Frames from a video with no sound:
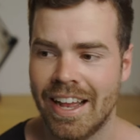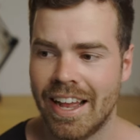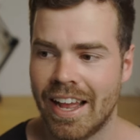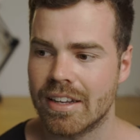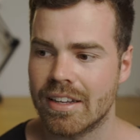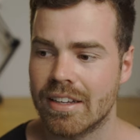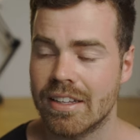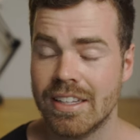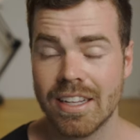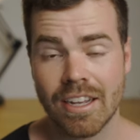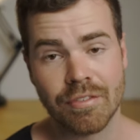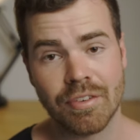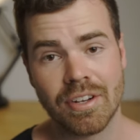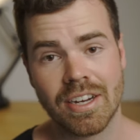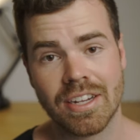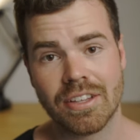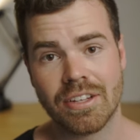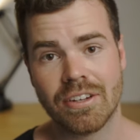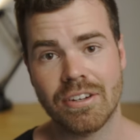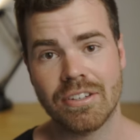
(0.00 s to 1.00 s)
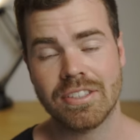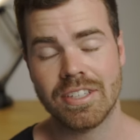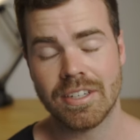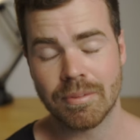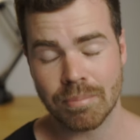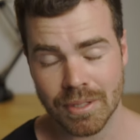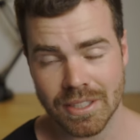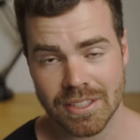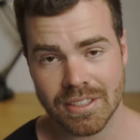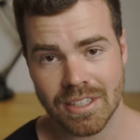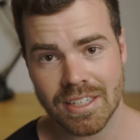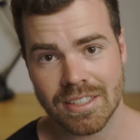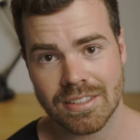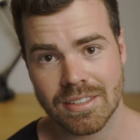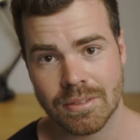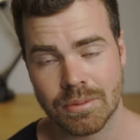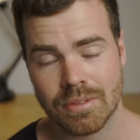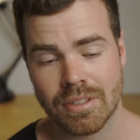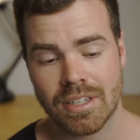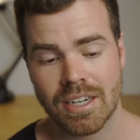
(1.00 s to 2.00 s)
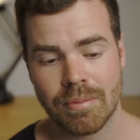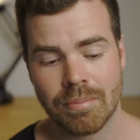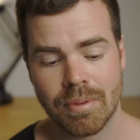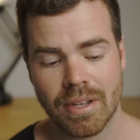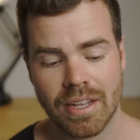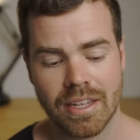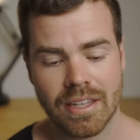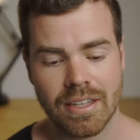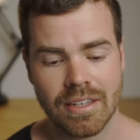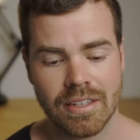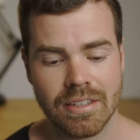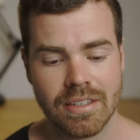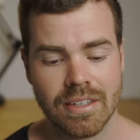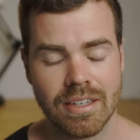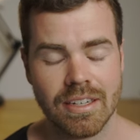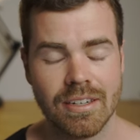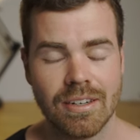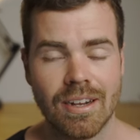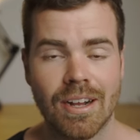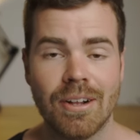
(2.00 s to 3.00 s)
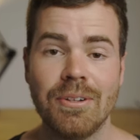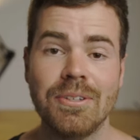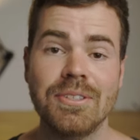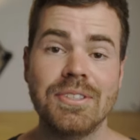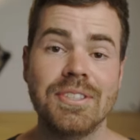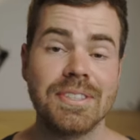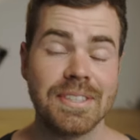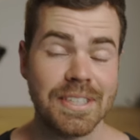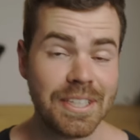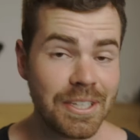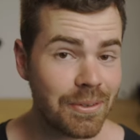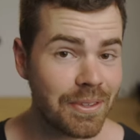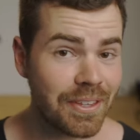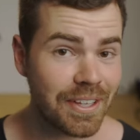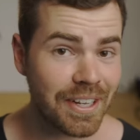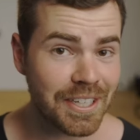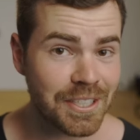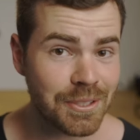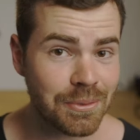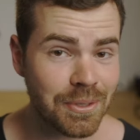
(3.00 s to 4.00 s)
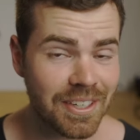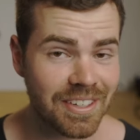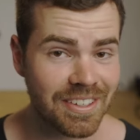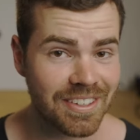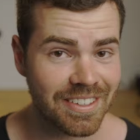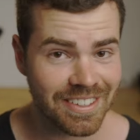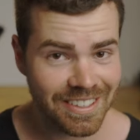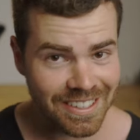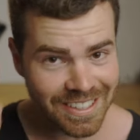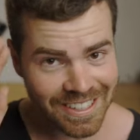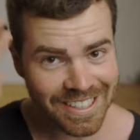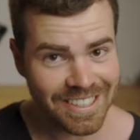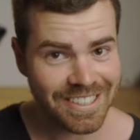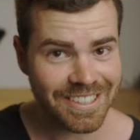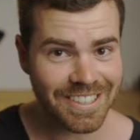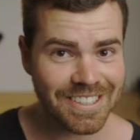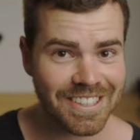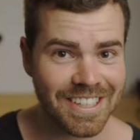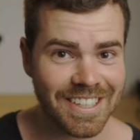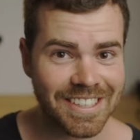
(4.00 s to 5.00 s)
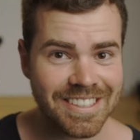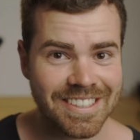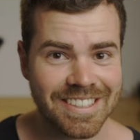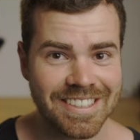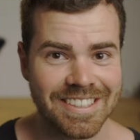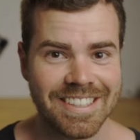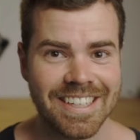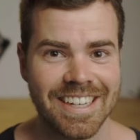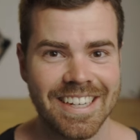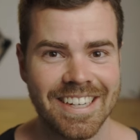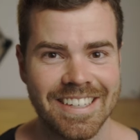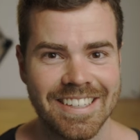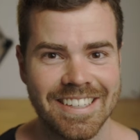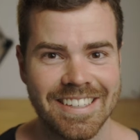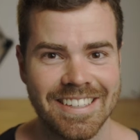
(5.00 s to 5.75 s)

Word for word: And uh, yeah, if you like the content, please like, subscribe, and uh, I'll see you in the next one. Cheers guys, see ya.